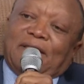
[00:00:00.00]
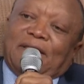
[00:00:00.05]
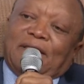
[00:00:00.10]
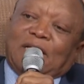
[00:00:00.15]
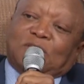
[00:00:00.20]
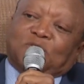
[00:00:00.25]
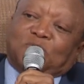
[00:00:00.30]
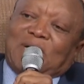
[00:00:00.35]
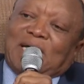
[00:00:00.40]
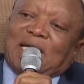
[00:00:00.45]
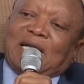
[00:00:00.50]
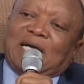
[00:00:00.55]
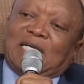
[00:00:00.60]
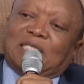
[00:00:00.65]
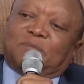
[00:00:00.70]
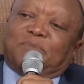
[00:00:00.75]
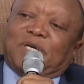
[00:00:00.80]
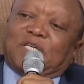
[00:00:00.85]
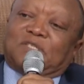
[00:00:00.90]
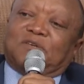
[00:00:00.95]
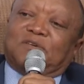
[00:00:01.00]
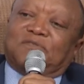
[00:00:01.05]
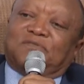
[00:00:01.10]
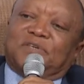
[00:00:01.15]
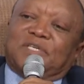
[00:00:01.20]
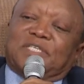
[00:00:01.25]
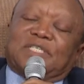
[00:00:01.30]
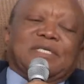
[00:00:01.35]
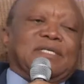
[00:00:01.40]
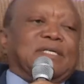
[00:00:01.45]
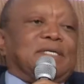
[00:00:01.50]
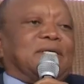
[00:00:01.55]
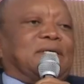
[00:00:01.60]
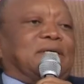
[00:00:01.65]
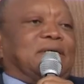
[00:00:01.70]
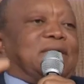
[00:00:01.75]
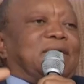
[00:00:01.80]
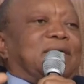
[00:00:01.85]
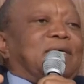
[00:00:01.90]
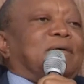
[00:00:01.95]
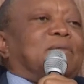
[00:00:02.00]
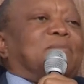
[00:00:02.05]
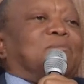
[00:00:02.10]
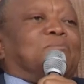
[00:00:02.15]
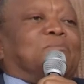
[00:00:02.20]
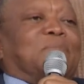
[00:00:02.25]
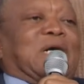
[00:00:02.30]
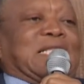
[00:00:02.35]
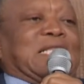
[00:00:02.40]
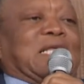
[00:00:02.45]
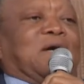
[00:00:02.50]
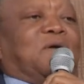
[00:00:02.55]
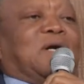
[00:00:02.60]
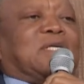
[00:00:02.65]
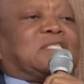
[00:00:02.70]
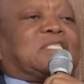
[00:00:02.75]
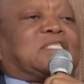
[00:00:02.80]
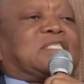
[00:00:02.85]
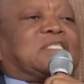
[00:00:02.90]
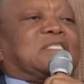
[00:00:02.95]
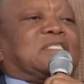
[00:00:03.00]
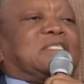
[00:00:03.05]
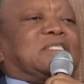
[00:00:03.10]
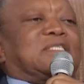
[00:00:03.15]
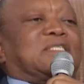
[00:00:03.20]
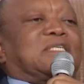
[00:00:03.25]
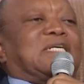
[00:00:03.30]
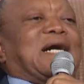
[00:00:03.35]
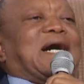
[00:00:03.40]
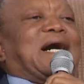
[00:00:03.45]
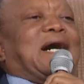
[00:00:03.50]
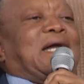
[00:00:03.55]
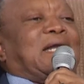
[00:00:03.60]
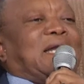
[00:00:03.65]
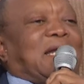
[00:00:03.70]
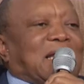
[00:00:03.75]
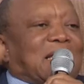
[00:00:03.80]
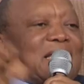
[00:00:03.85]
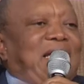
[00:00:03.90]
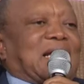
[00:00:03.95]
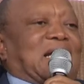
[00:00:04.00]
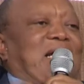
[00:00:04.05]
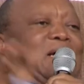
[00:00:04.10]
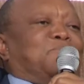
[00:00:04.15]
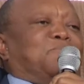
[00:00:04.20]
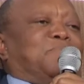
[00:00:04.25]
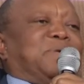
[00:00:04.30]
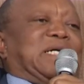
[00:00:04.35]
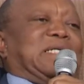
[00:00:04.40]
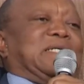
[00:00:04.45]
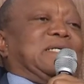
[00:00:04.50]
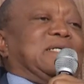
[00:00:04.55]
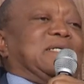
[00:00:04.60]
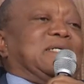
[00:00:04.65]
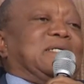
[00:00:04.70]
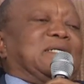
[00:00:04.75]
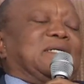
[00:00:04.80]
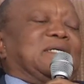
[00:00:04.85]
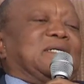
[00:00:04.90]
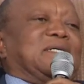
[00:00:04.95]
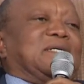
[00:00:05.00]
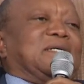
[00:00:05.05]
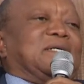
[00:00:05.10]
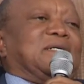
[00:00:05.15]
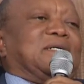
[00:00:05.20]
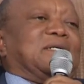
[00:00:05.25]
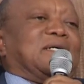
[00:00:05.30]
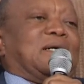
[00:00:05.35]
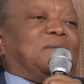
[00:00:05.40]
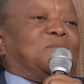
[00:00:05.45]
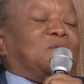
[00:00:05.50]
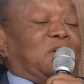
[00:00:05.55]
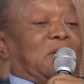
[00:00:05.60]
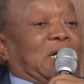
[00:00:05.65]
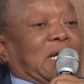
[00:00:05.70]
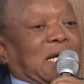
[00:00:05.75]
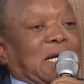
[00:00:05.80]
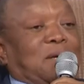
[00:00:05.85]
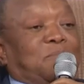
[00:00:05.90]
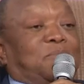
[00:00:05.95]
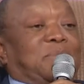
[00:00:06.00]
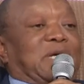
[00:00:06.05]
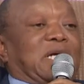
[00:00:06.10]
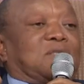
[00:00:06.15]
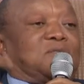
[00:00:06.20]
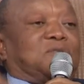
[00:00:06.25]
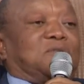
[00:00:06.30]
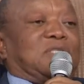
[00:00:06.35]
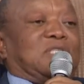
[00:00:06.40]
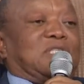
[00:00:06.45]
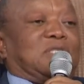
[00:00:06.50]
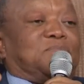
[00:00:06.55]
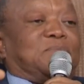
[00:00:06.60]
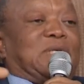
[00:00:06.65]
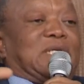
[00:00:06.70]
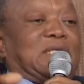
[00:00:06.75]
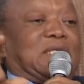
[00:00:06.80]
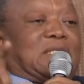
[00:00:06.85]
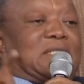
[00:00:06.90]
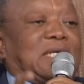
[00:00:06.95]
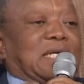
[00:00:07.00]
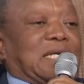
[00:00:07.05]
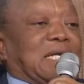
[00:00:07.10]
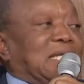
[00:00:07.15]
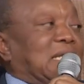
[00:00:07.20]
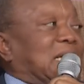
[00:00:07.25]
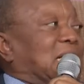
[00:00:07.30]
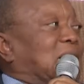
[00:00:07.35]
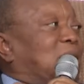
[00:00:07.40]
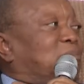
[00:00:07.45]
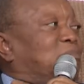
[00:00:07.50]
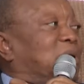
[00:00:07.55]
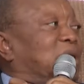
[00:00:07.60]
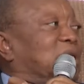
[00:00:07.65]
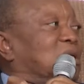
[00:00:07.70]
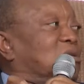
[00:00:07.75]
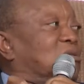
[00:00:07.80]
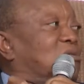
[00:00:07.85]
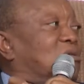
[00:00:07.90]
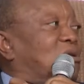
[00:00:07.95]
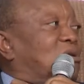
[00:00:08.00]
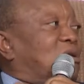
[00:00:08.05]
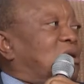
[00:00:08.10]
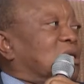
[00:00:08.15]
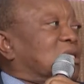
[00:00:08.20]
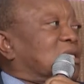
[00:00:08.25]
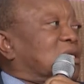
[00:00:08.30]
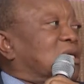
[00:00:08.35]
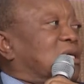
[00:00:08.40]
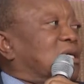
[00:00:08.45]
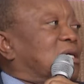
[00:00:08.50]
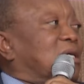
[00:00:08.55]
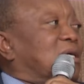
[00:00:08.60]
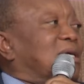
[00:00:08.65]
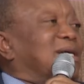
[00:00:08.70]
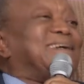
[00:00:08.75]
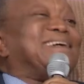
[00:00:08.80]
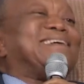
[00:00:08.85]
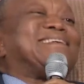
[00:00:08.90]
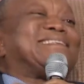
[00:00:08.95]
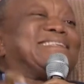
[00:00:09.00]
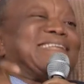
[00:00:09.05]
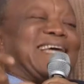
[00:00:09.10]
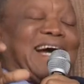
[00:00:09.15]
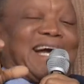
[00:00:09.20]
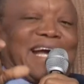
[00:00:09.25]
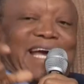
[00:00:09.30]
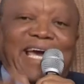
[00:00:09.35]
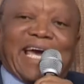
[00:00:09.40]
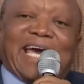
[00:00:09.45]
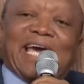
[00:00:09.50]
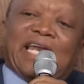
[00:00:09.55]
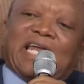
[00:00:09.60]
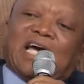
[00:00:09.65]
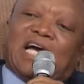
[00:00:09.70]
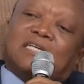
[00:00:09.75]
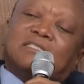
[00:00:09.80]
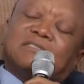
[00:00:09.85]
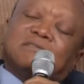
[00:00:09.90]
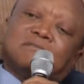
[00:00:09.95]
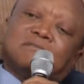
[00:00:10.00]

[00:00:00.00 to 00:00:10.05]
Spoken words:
That's one aspect of it. But there was another company, I'm going to come back to these matters, another company called Siangena.